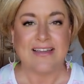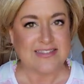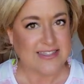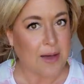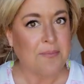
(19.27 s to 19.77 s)

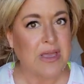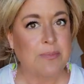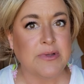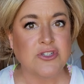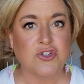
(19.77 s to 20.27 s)
Some
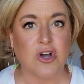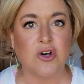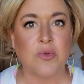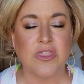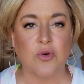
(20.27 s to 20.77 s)
people
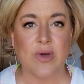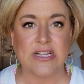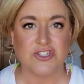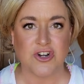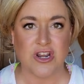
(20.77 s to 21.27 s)
struggle with the
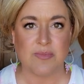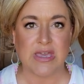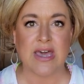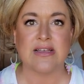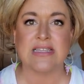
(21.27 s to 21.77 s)
wig journey
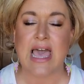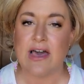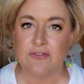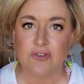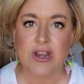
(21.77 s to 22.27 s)
because
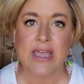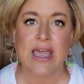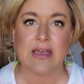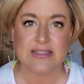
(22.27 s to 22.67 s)
every